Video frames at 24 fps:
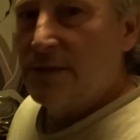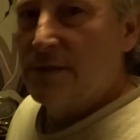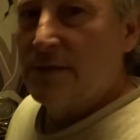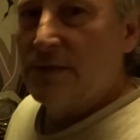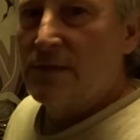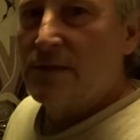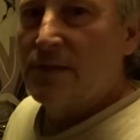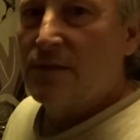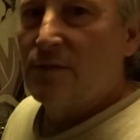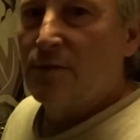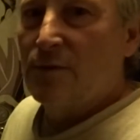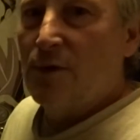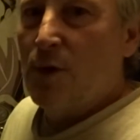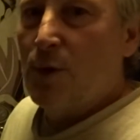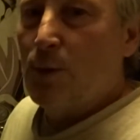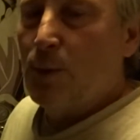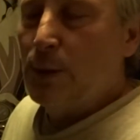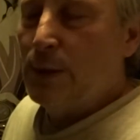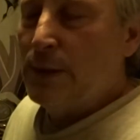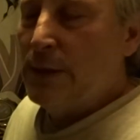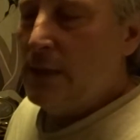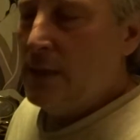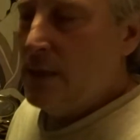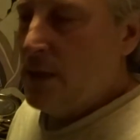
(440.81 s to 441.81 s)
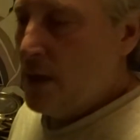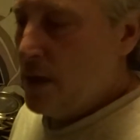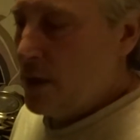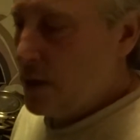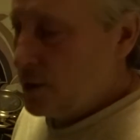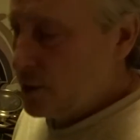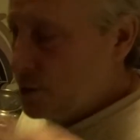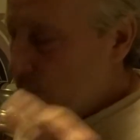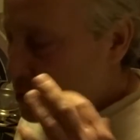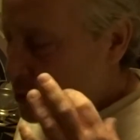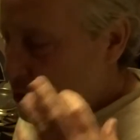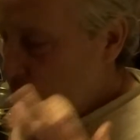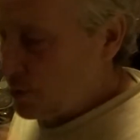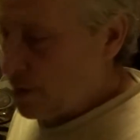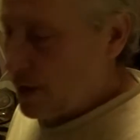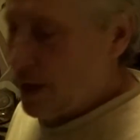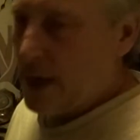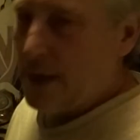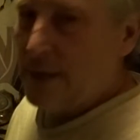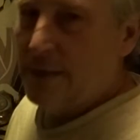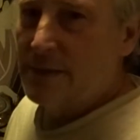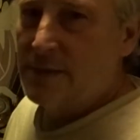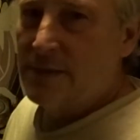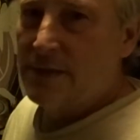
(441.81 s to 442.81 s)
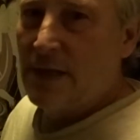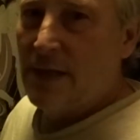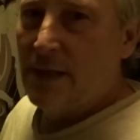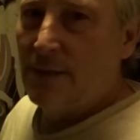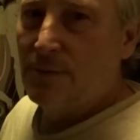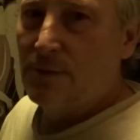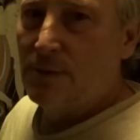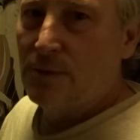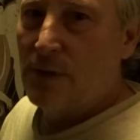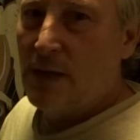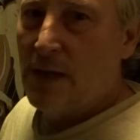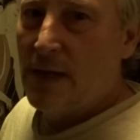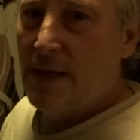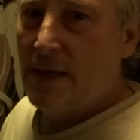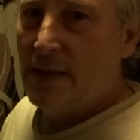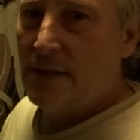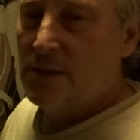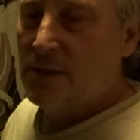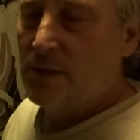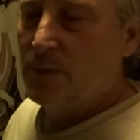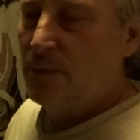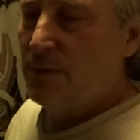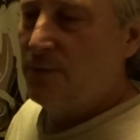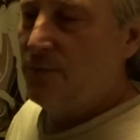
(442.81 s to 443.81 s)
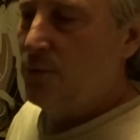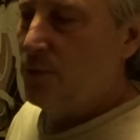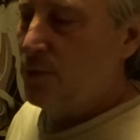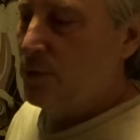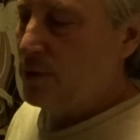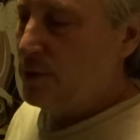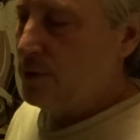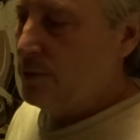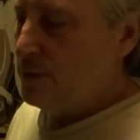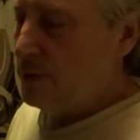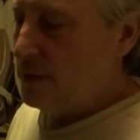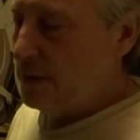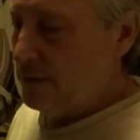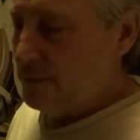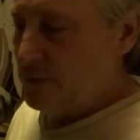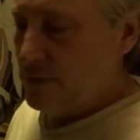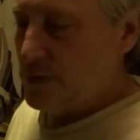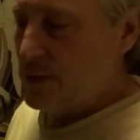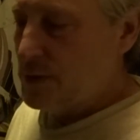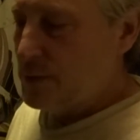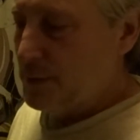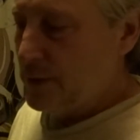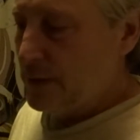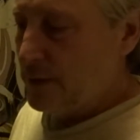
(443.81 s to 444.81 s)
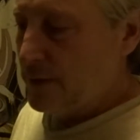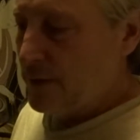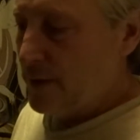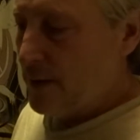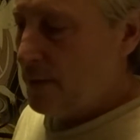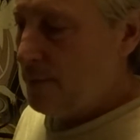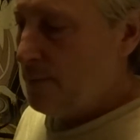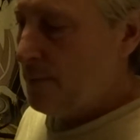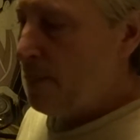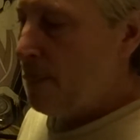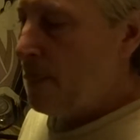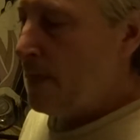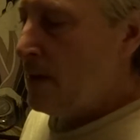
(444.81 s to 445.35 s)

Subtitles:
it slowly. Try to stay relaxed before you even speed it up.